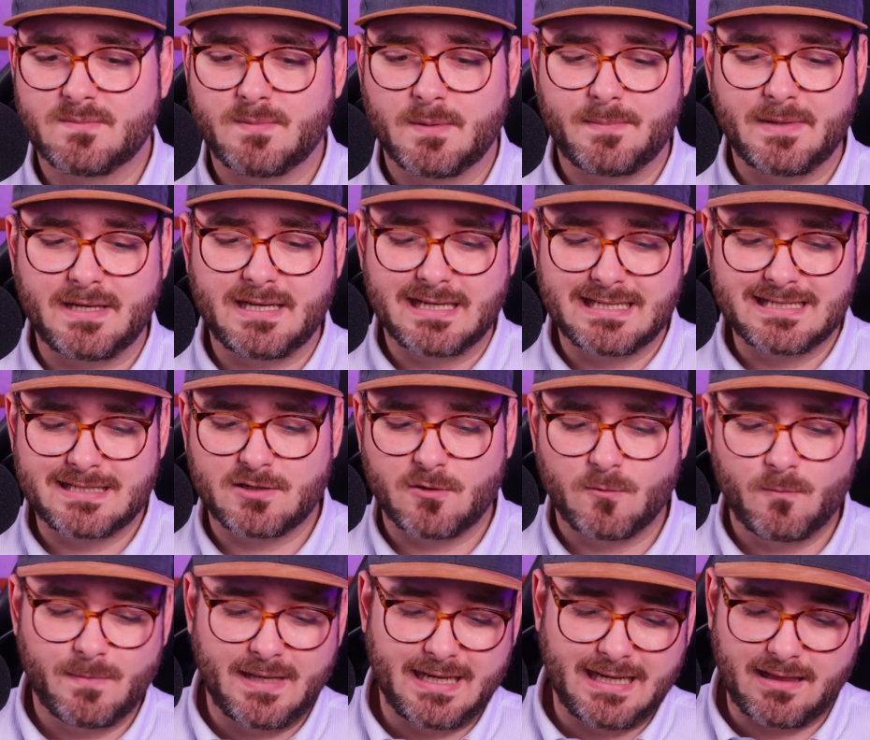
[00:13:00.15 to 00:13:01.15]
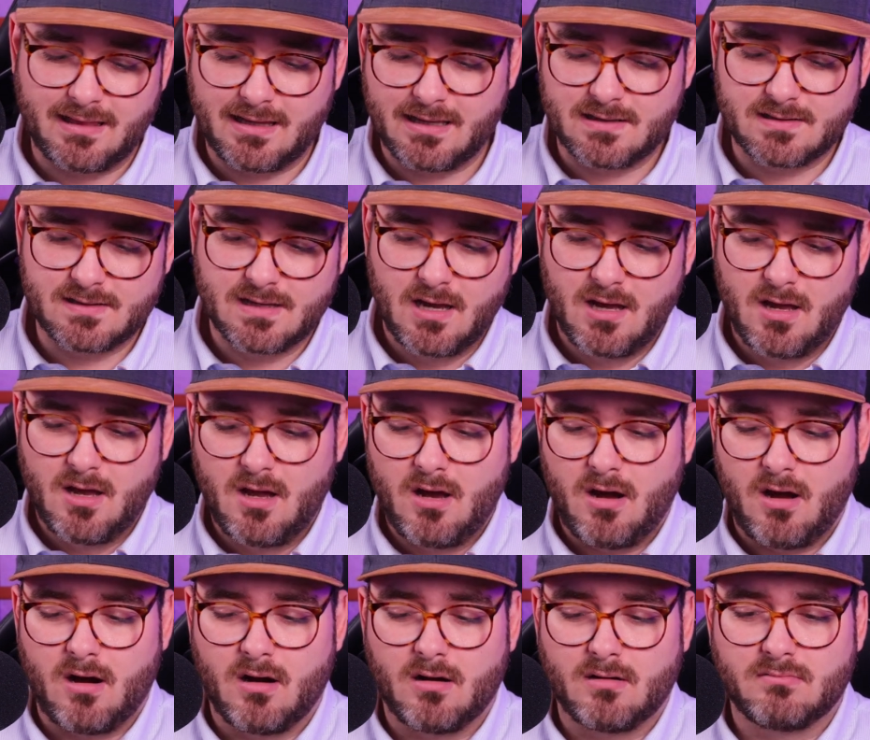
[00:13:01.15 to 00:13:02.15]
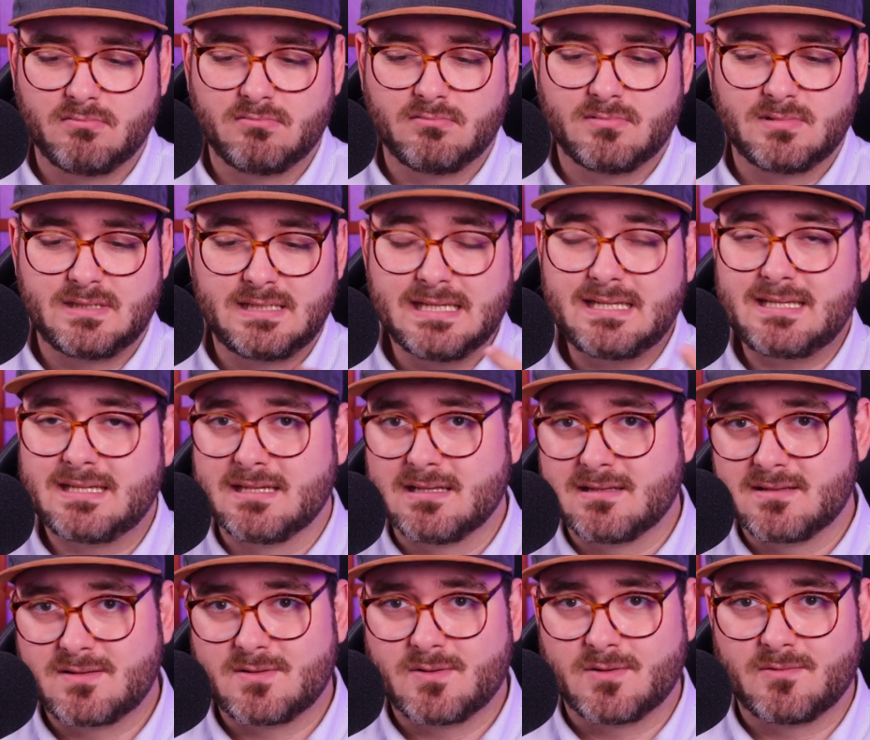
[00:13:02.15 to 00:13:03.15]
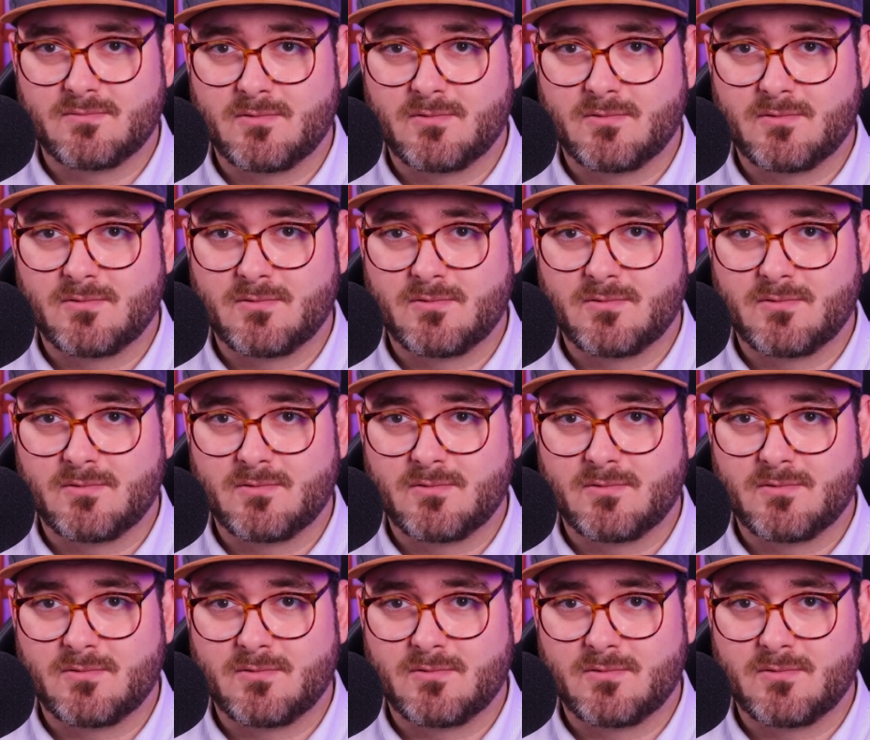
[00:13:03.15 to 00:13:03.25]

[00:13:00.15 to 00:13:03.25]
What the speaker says: But because so many things are distanced or